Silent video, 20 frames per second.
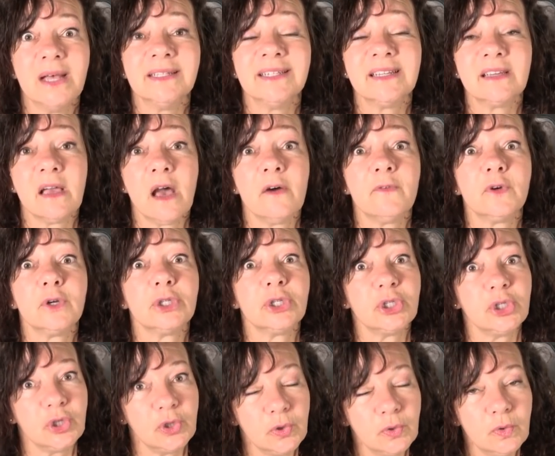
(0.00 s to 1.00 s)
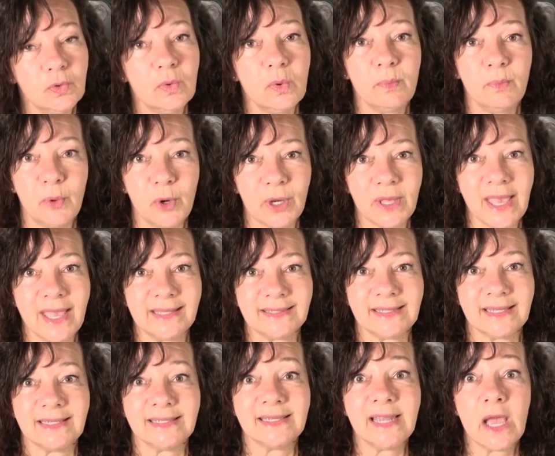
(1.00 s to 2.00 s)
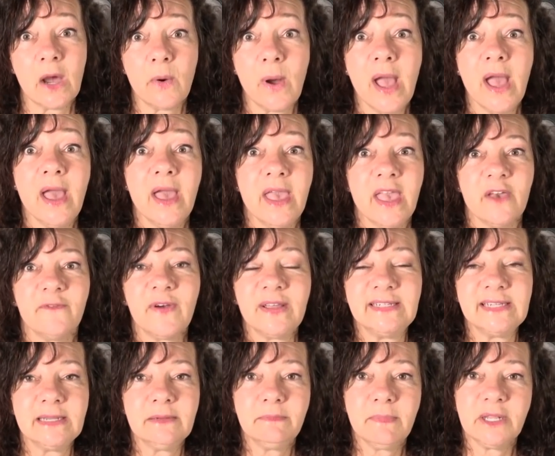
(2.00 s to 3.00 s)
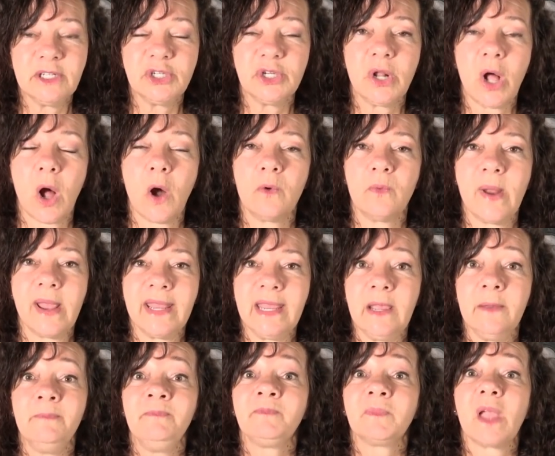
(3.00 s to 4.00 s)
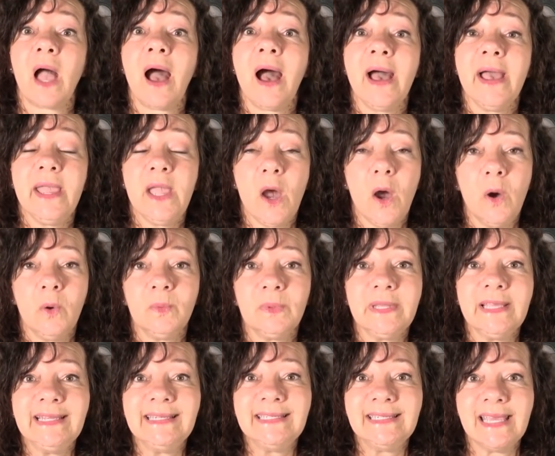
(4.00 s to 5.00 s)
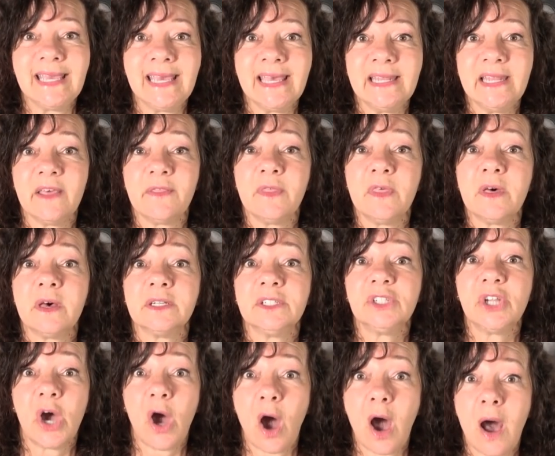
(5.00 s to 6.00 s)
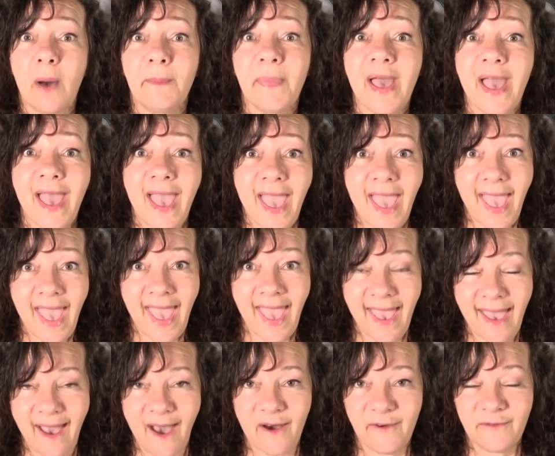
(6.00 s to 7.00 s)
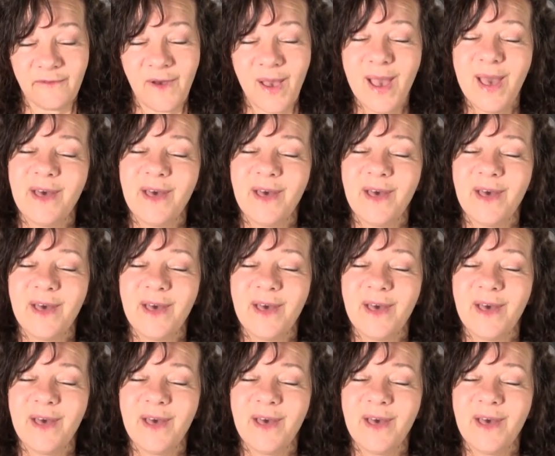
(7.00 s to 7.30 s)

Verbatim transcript: to cover two bookcases. Now, if I didn't mention already, I only did the top half.